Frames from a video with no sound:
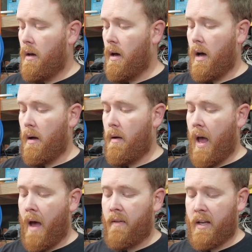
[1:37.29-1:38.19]
Uh,
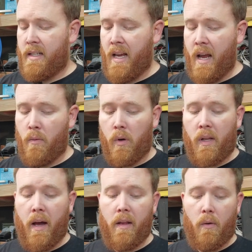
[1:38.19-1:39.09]
having a tank will
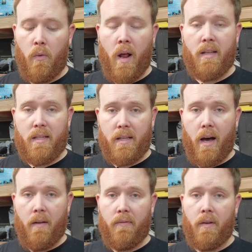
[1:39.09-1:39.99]
allow you to run
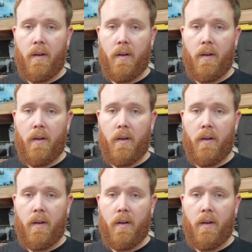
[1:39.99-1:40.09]
stuff